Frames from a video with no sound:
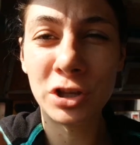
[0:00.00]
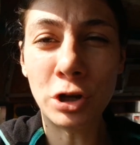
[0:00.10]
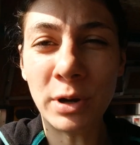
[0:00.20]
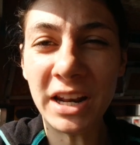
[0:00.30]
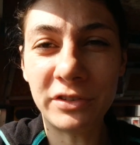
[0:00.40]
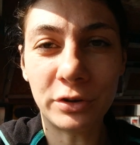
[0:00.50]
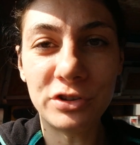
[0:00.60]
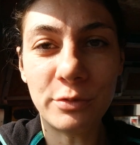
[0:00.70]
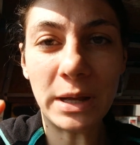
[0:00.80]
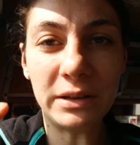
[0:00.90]
You know what I told
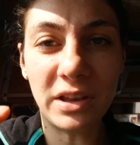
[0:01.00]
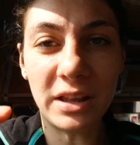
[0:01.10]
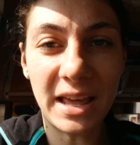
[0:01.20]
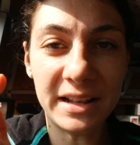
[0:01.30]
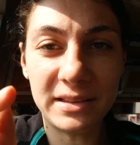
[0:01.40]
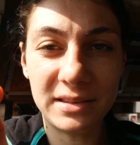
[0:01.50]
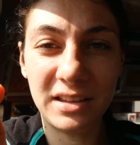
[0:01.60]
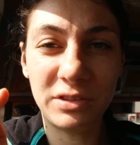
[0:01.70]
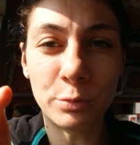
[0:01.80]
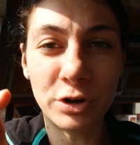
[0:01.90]
you about the light
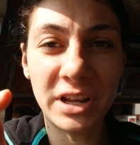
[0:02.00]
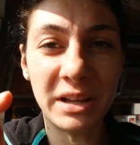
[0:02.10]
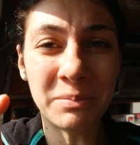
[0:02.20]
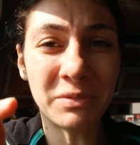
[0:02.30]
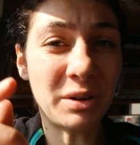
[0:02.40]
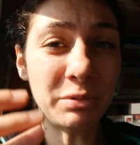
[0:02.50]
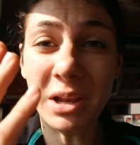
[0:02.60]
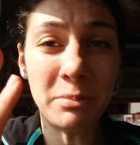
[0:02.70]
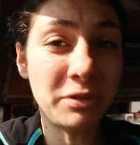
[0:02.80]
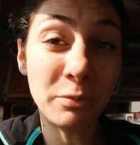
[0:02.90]
this morning?
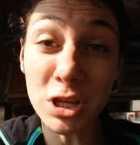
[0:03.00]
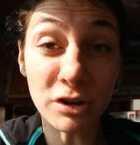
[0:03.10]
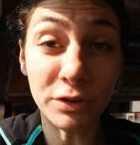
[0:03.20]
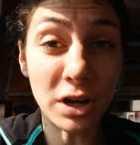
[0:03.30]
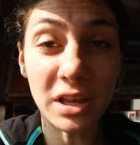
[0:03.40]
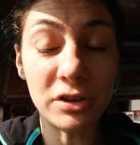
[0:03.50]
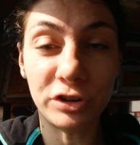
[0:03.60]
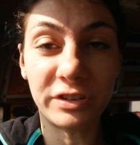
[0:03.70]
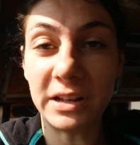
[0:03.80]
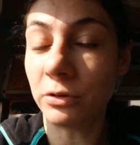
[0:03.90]
Sometimes when you're vlogging you
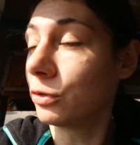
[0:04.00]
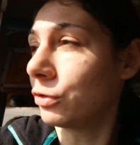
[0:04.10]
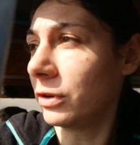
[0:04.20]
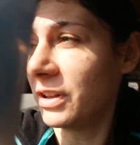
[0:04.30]
just can't control